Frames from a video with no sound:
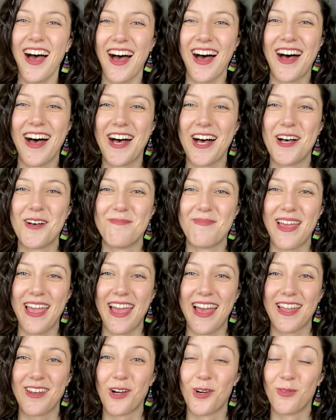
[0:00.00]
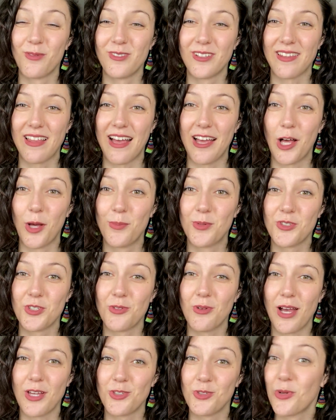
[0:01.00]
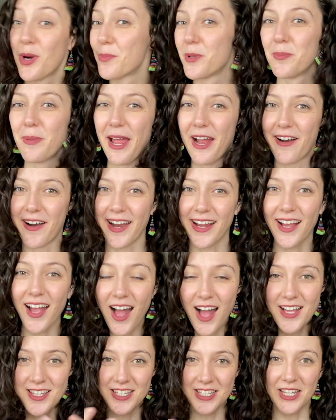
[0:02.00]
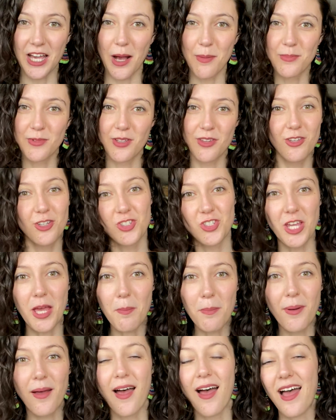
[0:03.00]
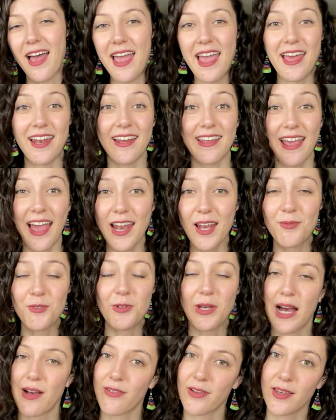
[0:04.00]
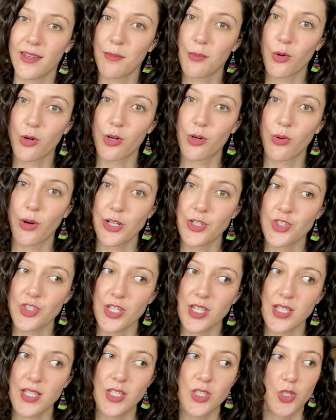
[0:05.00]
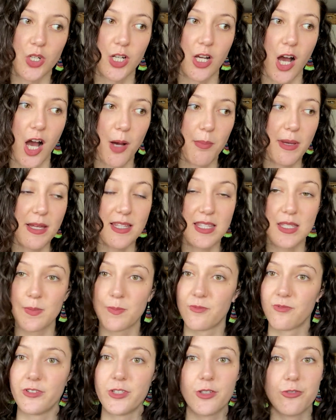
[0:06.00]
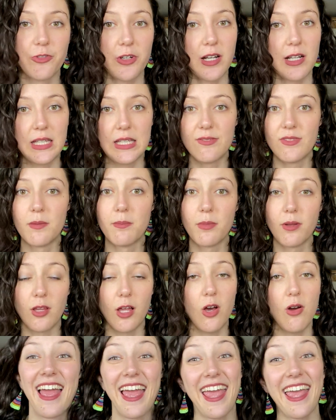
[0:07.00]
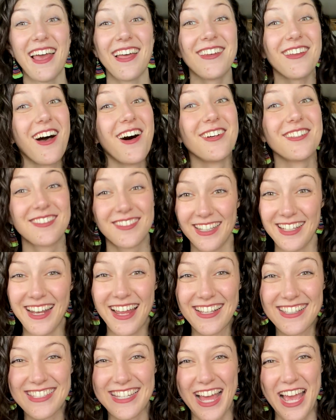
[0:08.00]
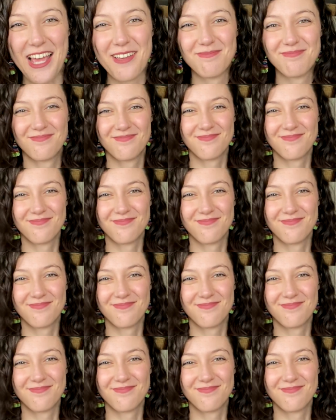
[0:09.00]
And hopefully that helps you as you are preparing to come to the ship. And again, if you have any more questions or comments, feel free to leave them below. And I'll see you next time.